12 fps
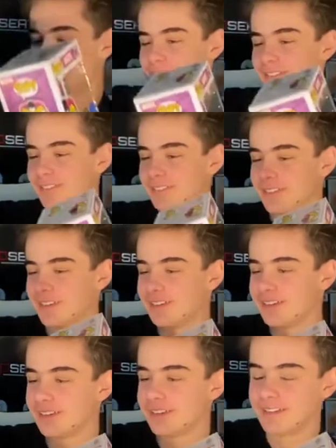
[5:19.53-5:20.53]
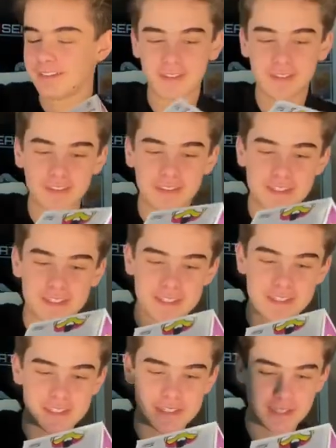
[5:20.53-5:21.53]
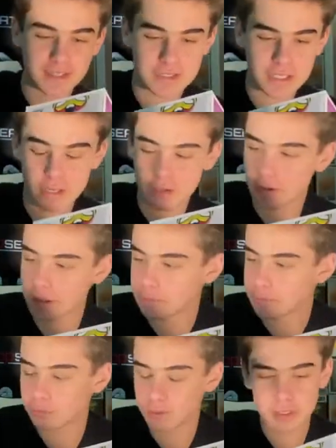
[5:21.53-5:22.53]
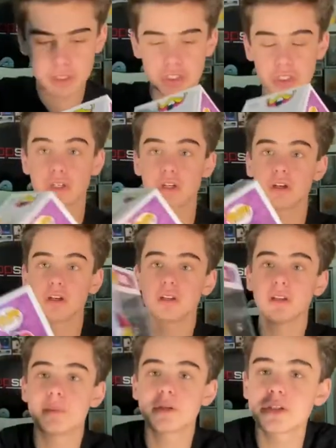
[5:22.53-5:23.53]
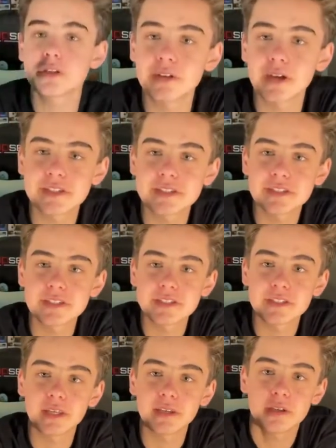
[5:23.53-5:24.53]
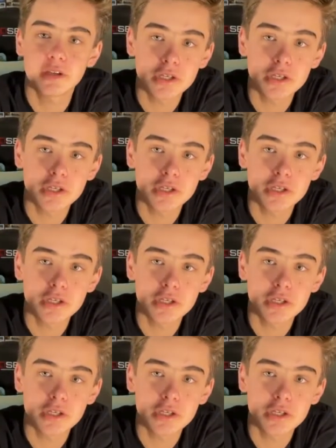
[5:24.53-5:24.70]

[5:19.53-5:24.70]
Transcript: Hold on. This is sick. So I'm pretty sure, let me show you guys this again.